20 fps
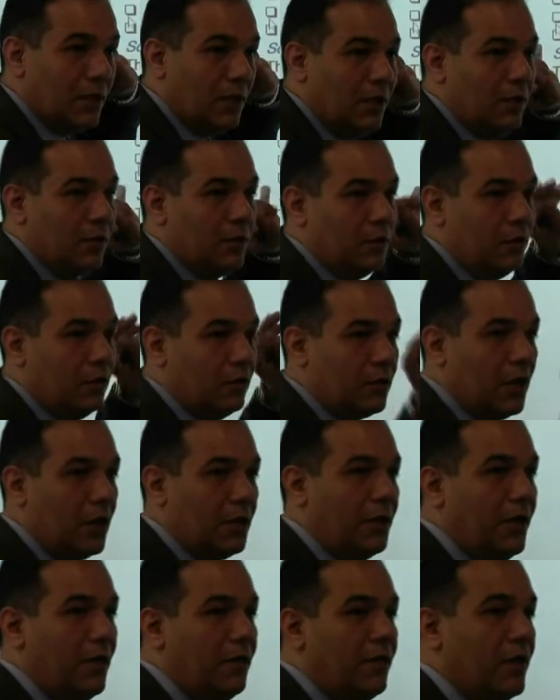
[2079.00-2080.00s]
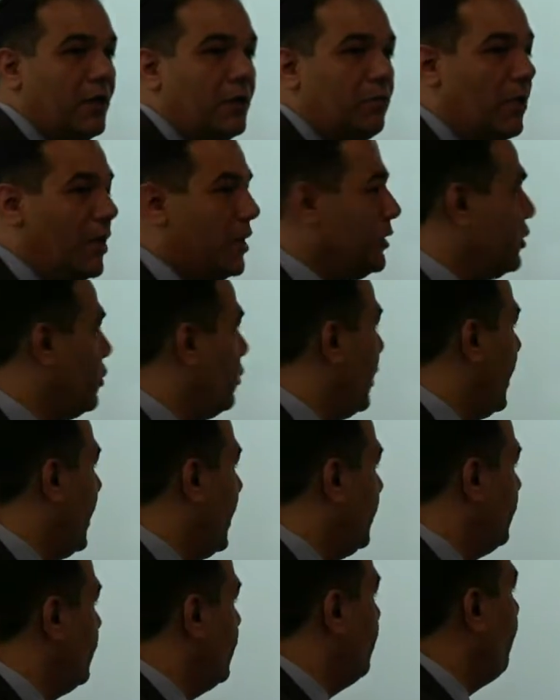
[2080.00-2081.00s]
Okay? You calculate the match, you
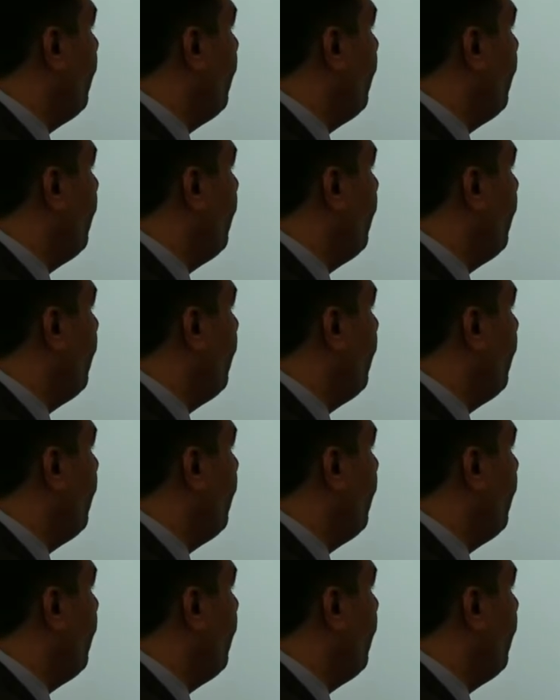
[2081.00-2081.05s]
end.